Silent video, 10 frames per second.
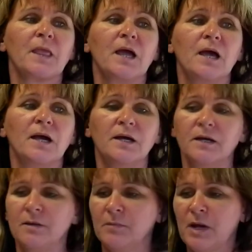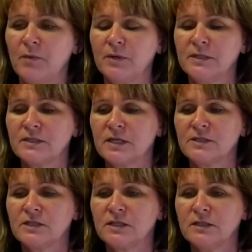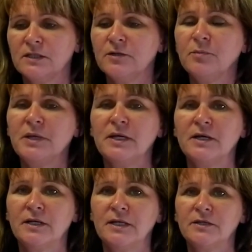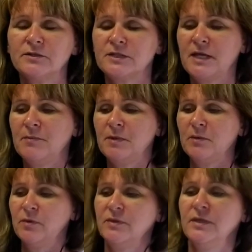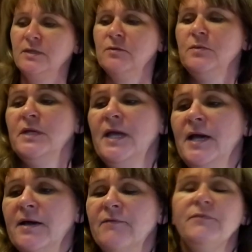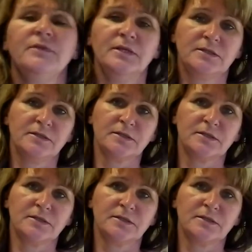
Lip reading: I want to touch a little bit on entertainment. One thing that we have, and this is